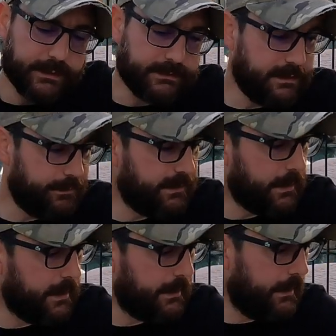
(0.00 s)
uh,
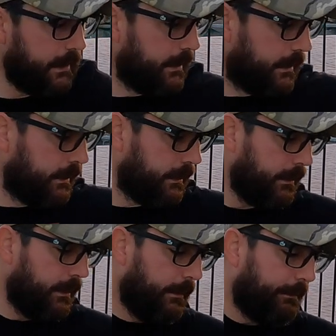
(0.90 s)
TPA
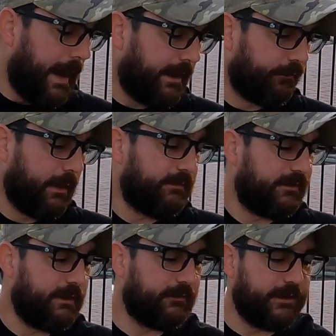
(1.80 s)
pack frames,
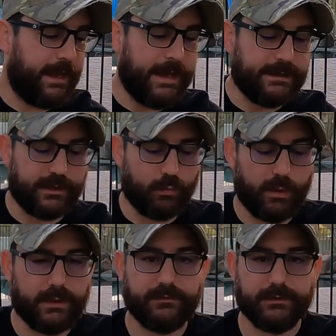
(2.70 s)
and here's the
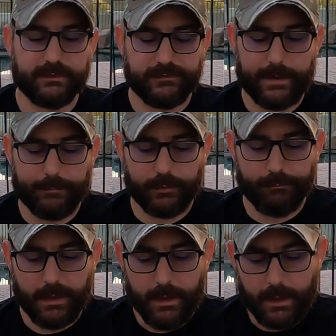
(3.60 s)
891 as an example,
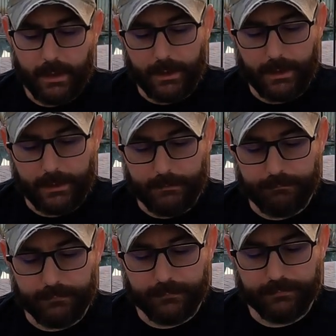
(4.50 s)

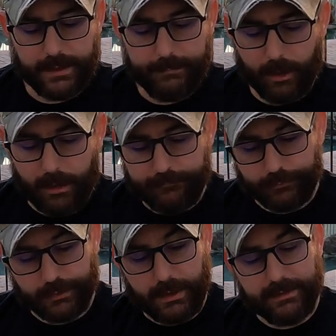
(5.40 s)
um, they
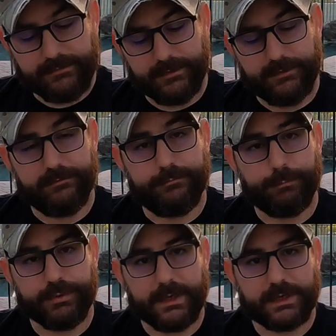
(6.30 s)
offer lots of
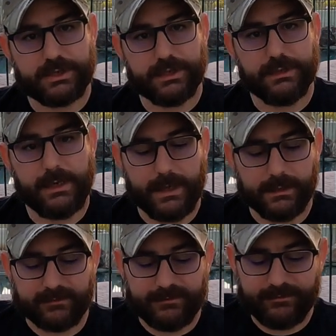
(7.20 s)
protection
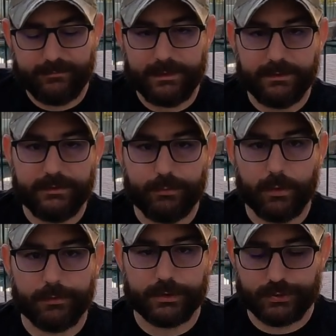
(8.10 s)
and accessibility to
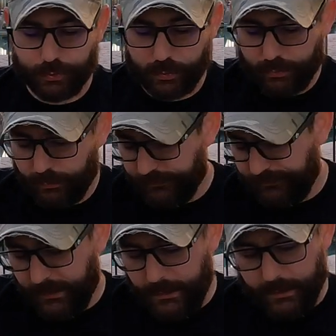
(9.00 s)
all the
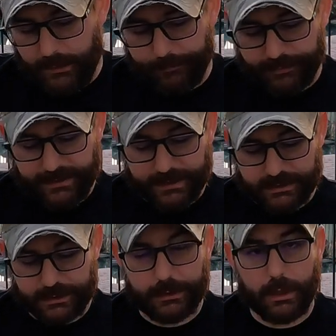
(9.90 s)
controls, uh,
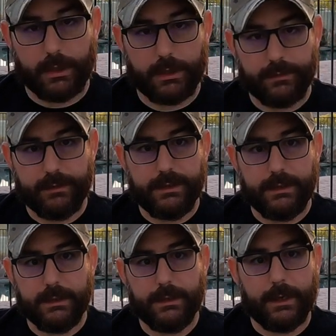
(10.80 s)
protection on
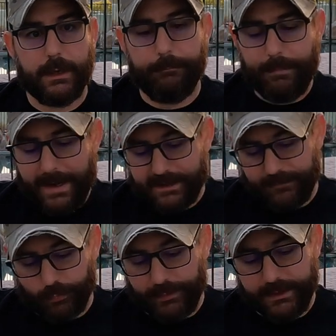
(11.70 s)
the uh, back of
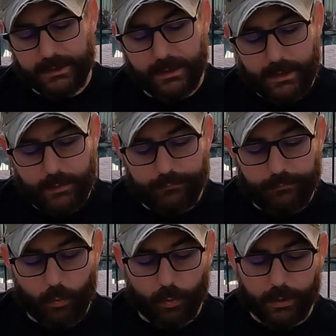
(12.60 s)
the rig
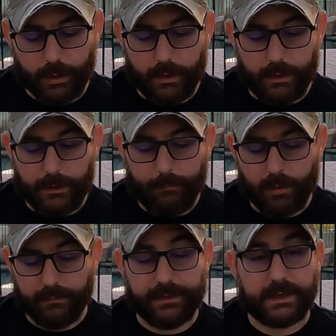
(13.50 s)
for uh,
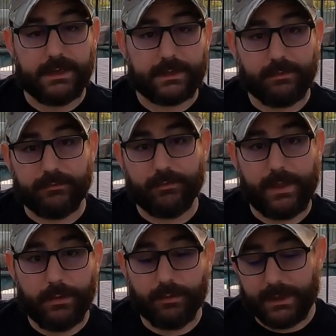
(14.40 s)
all of the connectors so
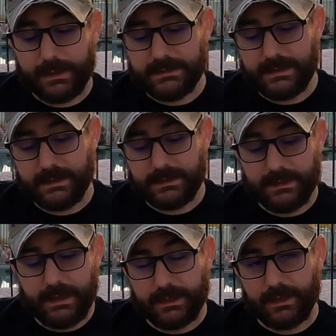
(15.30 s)
they don't get dinged,
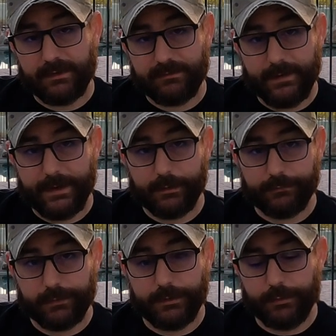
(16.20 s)
lots of
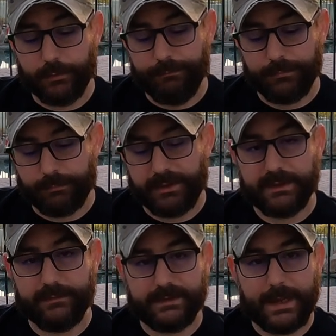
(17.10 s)
airflow,
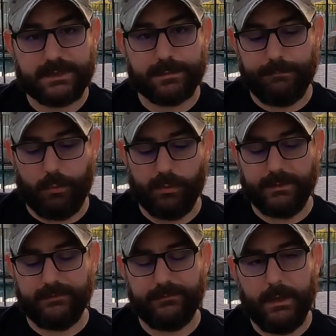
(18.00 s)
plenty of attachment
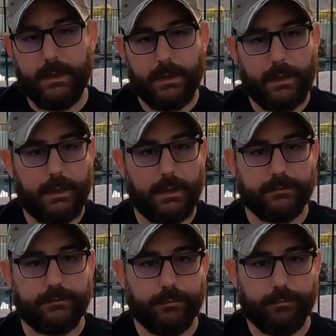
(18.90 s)
points uh,
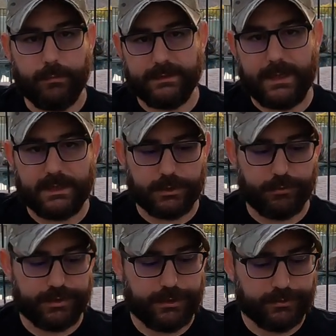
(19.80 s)
to attach
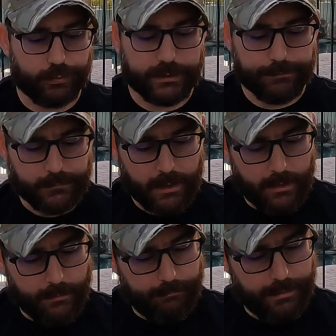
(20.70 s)
other gear to it.
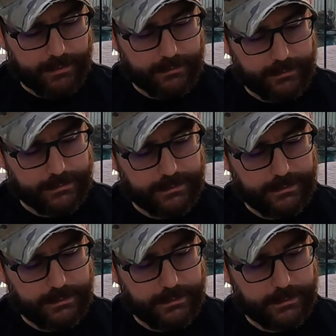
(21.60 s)
But
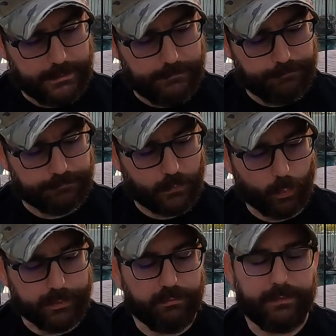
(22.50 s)
the um,
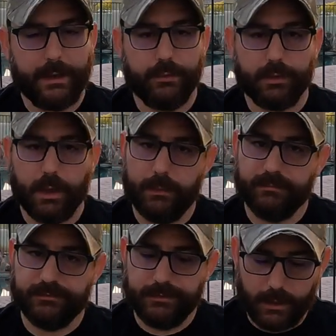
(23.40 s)
real value
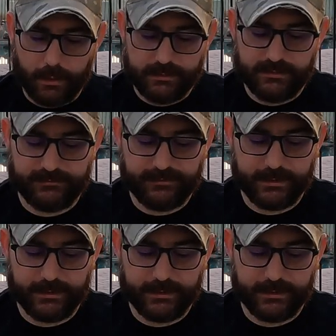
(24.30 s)
comes not on just